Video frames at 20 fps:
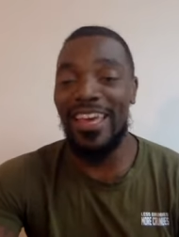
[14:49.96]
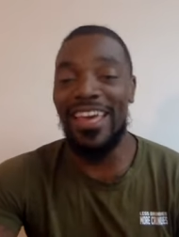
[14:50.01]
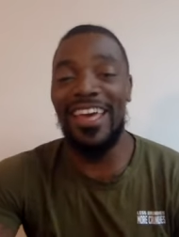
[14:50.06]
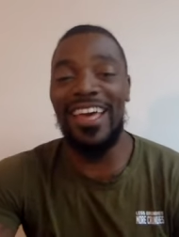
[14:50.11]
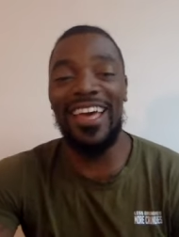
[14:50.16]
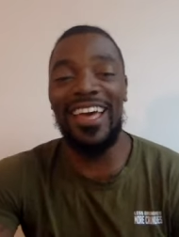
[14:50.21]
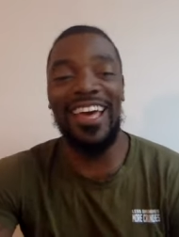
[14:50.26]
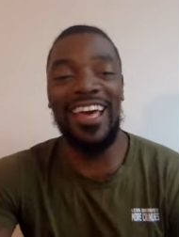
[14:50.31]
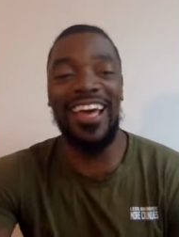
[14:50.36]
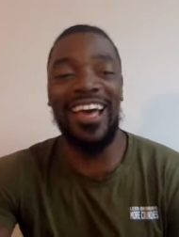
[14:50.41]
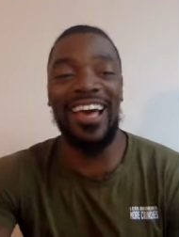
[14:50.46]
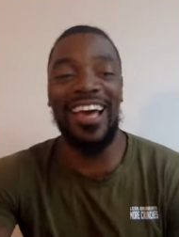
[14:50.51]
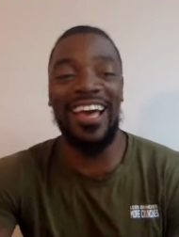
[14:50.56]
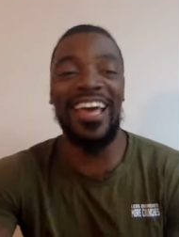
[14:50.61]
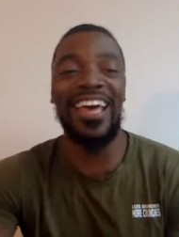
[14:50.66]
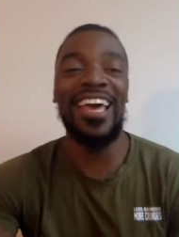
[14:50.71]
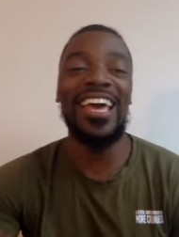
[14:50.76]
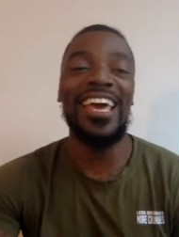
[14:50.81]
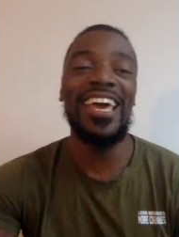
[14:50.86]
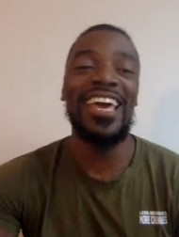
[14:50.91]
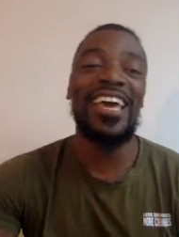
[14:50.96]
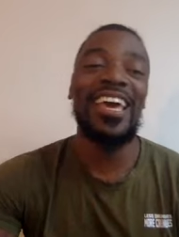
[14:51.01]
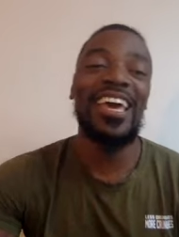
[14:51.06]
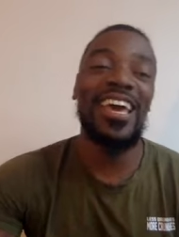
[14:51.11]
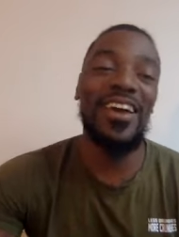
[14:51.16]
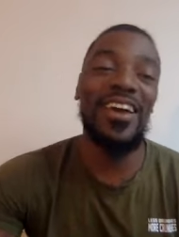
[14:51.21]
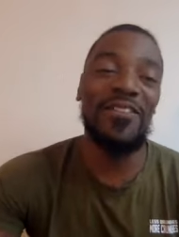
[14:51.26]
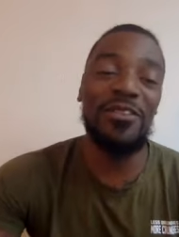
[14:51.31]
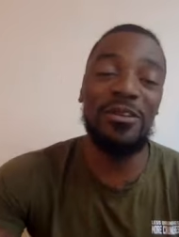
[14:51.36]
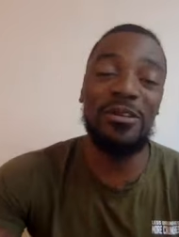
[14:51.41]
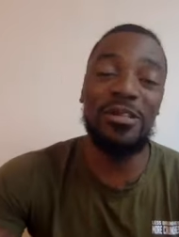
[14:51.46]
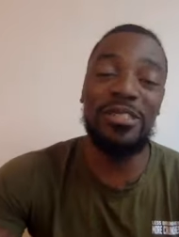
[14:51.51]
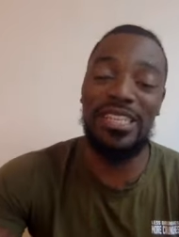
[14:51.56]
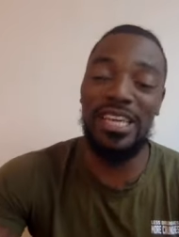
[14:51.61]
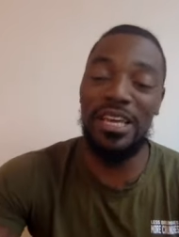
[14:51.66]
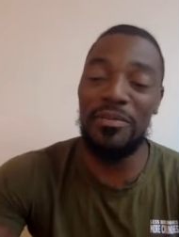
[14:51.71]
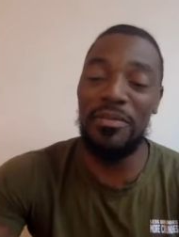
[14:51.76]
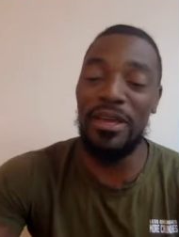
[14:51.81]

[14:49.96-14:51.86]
if you see